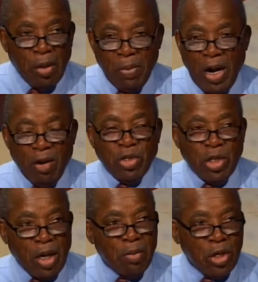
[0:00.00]
parents
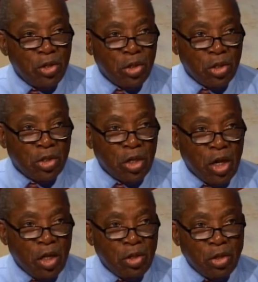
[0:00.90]
and neighborhoods
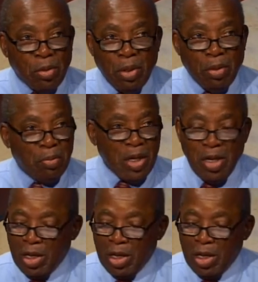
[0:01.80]
to be,